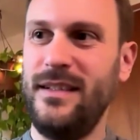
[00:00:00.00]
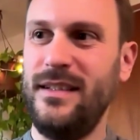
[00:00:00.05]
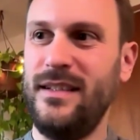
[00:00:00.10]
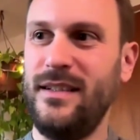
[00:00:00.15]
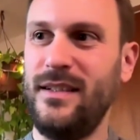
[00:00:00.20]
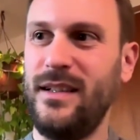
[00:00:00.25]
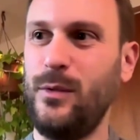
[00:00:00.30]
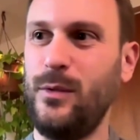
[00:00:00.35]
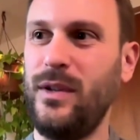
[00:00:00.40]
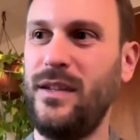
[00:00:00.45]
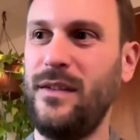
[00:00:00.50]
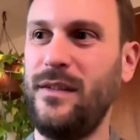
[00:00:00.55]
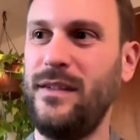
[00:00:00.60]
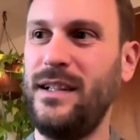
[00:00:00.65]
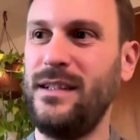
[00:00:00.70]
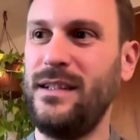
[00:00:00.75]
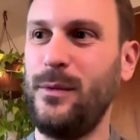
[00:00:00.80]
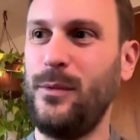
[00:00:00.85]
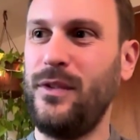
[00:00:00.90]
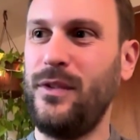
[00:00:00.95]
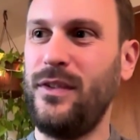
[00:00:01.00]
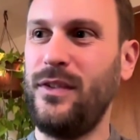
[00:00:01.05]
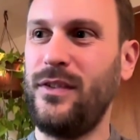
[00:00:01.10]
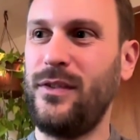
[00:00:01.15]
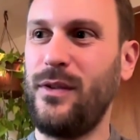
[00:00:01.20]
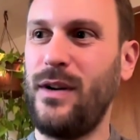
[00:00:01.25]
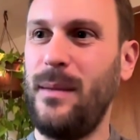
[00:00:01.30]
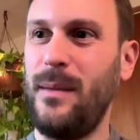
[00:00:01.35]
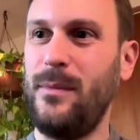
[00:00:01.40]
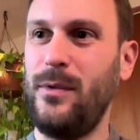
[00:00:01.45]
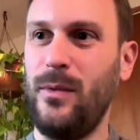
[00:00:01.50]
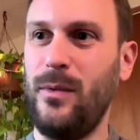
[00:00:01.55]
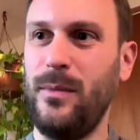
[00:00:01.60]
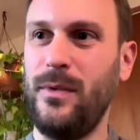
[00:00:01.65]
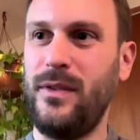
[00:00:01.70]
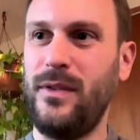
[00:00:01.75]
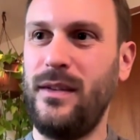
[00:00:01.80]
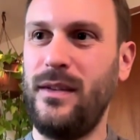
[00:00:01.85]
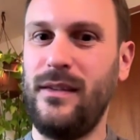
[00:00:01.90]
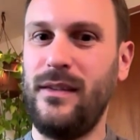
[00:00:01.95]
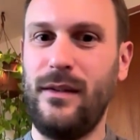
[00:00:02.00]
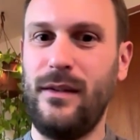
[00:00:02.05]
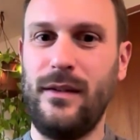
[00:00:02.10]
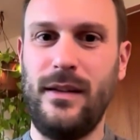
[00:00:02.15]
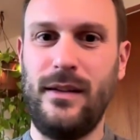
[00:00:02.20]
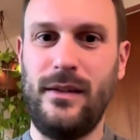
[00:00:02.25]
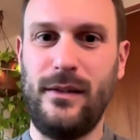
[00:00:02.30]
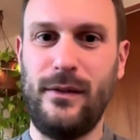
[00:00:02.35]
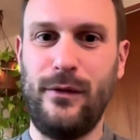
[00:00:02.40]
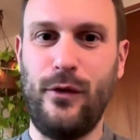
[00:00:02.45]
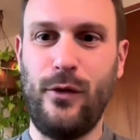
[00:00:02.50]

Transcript: Advaita Vedanta was described almost as a